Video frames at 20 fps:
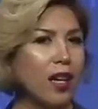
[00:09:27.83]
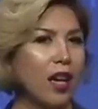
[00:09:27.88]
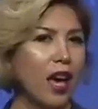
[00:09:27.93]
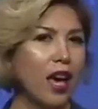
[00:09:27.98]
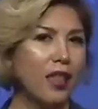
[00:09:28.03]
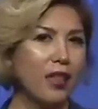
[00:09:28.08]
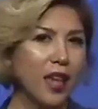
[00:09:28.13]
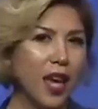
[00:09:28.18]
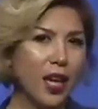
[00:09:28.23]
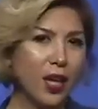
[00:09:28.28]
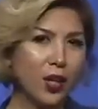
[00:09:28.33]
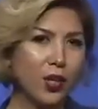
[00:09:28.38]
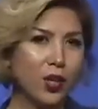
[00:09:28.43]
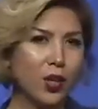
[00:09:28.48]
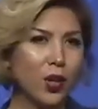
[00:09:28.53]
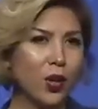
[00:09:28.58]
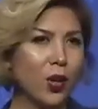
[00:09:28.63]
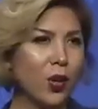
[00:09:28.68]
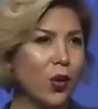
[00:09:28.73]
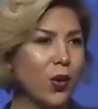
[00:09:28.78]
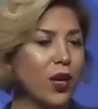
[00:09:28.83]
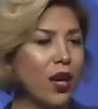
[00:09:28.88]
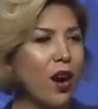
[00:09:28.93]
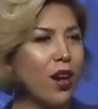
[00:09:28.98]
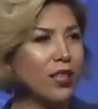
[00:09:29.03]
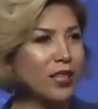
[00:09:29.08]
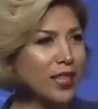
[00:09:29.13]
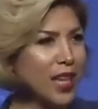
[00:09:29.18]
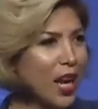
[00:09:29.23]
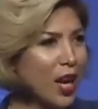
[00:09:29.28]
and thank you to our
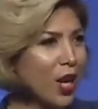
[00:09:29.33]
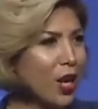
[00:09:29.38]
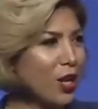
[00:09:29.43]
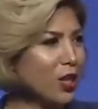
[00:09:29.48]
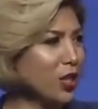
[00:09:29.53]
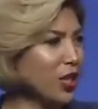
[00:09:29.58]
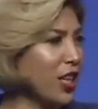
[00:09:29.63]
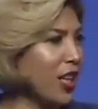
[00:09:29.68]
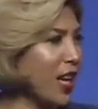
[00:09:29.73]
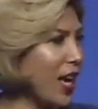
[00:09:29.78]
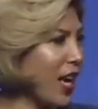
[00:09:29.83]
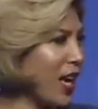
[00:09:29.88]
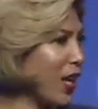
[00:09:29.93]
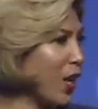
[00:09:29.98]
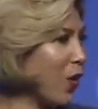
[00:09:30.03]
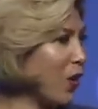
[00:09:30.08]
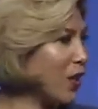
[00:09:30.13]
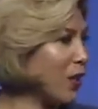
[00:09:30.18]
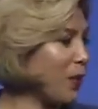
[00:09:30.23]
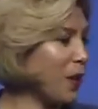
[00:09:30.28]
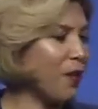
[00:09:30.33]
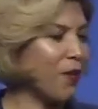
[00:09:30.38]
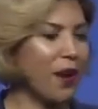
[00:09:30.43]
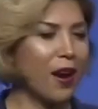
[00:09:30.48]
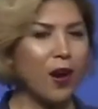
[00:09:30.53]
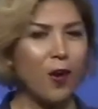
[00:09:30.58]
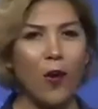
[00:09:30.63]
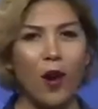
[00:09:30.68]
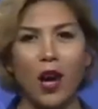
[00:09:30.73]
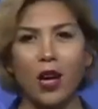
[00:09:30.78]
Senator Shaheen, who has been very
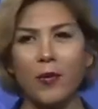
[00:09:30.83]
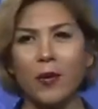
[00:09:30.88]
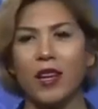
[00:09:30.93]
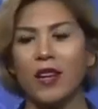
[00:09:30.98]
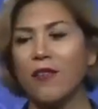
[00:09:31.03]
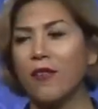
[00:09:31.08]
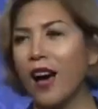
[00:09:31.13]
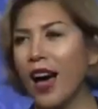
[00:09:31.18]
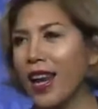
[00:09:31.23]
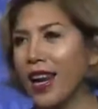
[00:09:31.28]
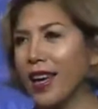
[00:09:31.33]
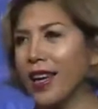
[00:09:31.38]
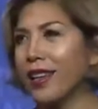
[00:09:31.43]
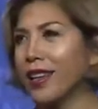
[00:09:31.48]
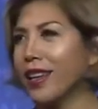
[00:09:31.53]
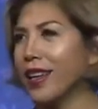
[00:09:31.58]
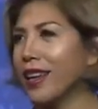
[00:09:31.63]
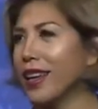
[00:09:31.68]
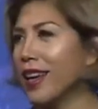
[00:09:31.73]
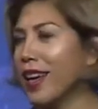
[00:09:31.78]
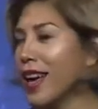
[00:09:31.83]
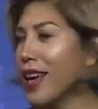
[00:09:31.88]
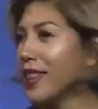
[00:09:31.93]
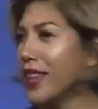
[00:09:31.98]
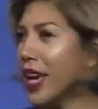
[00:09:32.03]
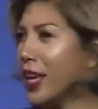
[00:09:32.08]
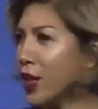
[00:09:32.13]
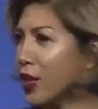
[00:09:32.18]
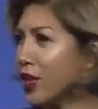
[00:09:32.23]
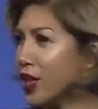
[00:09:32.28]
welcoming and inviting.
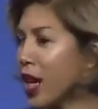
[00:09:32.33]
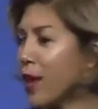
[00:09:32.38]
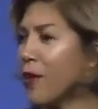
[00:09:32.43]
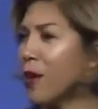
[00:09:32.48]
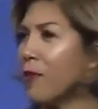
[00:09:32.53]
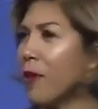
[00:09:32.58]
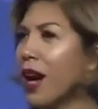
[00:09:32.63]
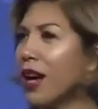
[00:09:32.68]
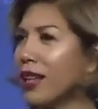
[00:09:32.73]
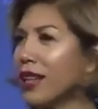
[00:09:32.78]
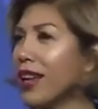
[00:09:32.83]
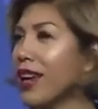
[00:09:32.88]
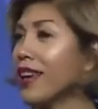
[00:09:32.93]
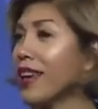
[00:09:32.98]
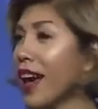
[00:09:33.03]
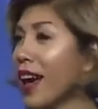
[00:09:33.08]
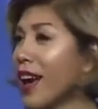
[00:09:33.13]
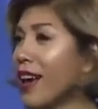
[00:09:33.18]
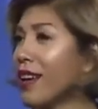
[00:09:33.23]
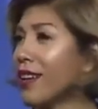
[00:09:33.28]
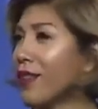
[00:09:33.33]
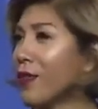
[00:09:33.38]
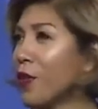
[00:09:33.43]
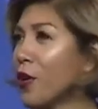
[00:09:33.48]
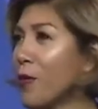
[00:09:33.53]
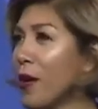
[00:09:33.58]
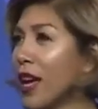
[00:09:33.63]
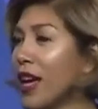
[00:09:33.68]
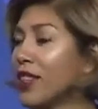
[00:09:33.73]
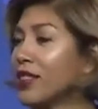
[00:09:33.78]
Thank you, Chairman Buckley, again, for
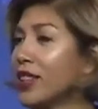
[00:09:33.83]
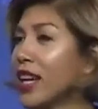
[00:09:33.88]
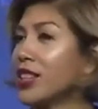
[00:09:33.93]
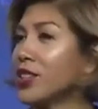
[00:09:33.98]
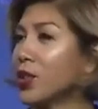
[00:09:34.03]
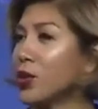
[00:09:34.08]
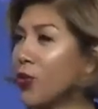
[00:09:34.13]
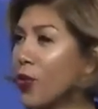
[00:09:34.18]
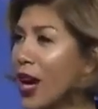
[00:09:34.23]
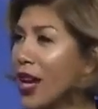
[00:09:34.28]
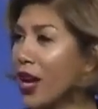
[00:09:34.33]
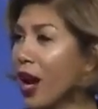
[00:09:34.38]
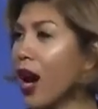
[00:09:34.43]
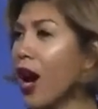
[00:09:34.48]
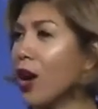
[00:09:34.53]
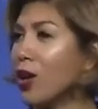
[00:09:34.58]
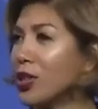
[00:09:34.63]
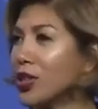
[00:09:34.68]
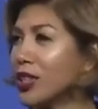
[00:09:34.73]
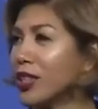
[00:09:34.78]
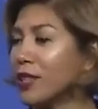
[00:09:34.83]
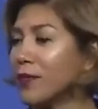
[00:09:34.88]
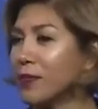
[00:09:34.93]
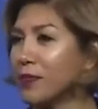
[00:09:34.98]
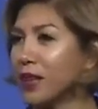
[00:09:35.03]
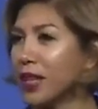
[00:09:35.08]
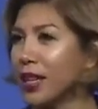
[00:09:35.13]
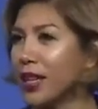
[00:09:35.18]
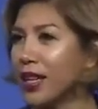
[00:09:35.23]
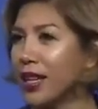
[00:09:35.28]
being such a great host.
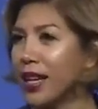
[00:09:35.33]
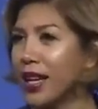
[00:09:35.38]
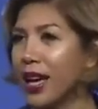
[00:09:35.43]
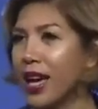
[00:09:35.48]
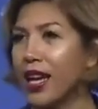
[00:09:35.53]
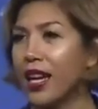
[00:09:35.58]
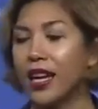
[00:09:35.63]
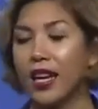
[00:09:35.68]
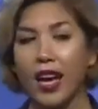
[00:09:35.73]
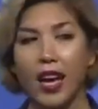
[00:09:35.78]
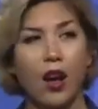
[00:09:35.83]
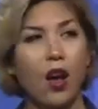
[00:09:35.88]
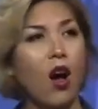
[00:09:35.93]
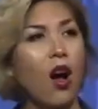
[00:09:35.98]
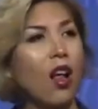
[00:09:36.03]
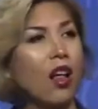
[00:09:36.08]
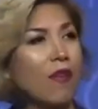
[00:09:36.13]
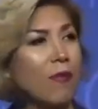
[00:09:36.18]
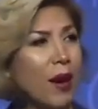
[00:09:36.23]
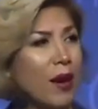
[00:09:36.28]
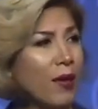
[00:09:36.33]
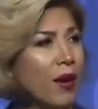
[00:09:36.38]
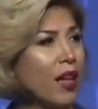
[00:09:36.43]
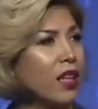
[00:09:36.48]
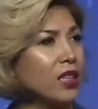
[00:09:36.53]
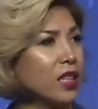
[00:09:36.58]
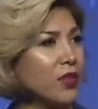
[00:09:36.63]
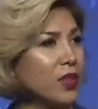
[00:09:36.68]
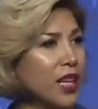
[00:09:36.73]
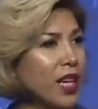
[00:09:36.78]
And again, all of my
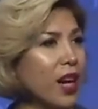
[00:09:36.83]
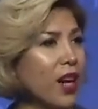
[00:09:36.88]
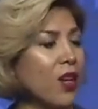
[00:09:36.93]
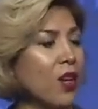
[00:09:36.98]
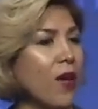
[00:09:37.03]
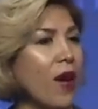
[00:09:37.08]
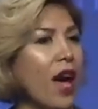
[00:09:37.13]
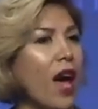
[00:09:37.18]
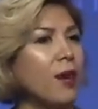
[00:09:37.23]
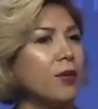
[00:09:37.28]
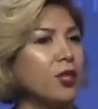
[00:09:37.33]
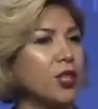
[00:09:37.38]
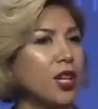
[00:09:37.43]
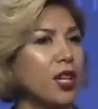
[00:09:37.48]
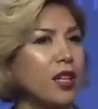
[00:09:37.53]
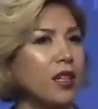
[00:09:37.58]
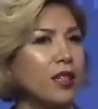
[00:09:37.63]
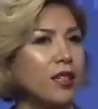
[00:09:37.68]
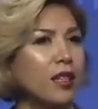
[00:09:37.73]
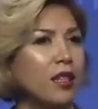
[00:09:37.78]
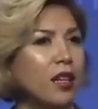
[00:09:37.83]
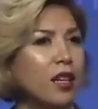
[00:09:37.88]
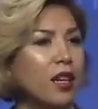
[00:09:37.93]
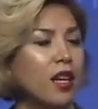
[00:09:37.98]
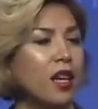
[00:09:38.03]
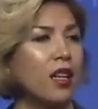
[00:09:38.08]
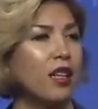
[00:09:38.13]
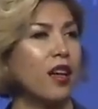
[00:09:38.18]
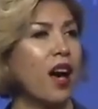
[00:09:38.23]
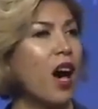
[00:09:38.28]
relatives here in New Hampshire,
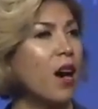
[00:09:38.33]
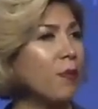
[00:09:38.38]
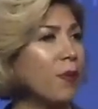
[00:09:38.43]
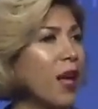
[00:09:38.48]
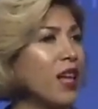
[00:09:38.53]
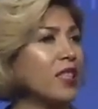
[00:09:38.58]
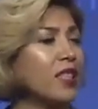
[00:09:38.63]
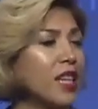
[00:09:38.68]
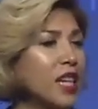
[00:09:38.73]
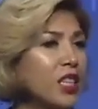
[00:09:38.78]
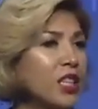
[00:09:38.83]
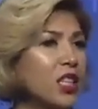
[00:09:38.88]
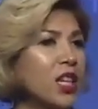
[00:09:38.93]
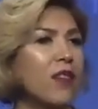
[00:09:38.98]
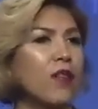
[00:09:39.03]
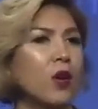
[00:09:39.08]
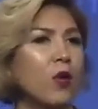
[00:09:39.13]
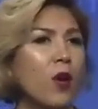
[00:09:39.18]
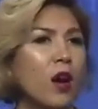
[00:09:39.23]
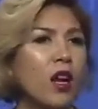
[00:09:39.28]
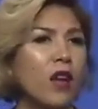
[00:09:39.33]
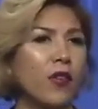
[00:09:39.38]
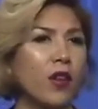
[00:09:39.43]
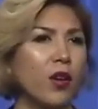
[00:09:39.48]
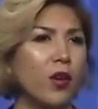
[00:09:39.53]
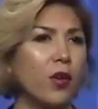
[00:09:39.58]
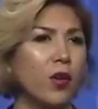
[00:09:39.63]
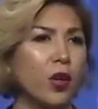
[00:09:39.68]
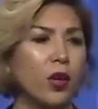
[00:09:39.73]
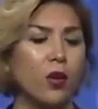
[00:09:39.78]
God bless each and every one of
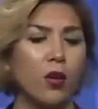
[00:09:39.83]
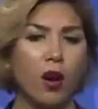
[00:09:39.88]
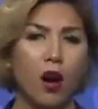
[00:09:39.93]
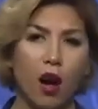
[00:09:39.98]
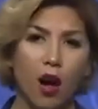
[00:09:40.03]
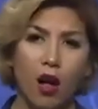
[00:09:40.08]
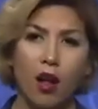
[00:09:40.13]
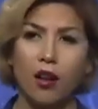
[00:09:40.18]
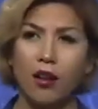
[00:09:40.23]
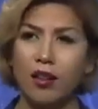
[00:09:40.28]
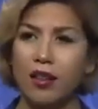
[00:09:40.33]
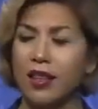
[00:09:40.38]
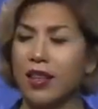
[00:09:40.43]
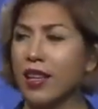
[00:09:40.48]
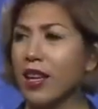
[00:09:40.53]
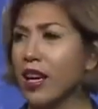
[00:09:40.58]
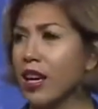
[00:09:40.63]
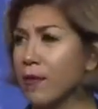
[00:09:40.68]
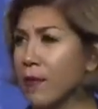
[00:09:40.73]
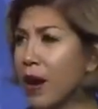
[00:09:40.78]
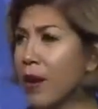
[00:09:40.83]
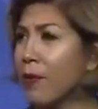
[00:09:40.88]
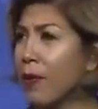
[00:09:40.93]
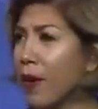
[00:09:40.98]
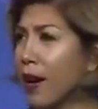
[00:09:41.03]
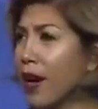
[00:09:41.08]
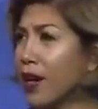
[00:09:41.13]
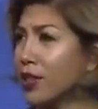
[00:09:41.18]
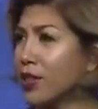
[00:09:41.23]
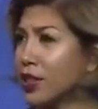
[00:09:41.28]
you. You are all in my
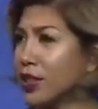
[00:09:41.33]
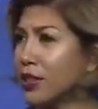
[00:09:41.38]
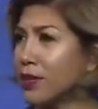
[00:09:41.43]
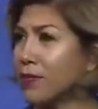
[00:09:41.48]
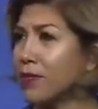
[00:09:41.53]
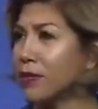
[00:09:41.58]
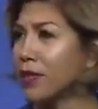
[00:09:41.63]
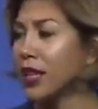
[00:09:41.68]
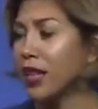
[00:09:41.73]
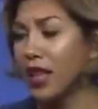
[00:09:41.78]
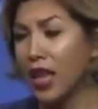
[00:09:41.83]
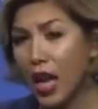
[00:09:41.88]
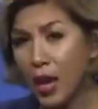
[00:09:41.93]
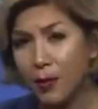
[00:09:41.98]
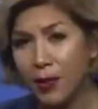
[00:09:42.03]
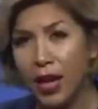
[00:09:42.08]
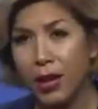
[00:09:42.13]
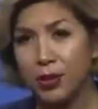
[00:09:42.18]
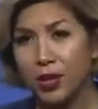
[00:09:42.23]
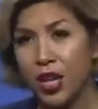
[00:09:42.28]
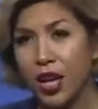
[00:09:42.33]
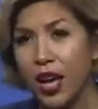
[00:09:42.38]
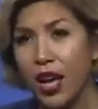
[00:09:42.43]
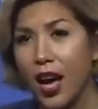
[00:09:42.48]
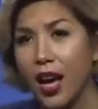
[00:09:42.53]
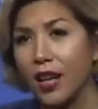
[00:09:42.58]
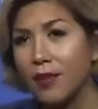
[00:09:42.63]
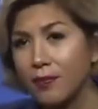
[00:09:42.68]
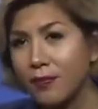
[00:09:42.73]
prayers. Leim Leim Shayat.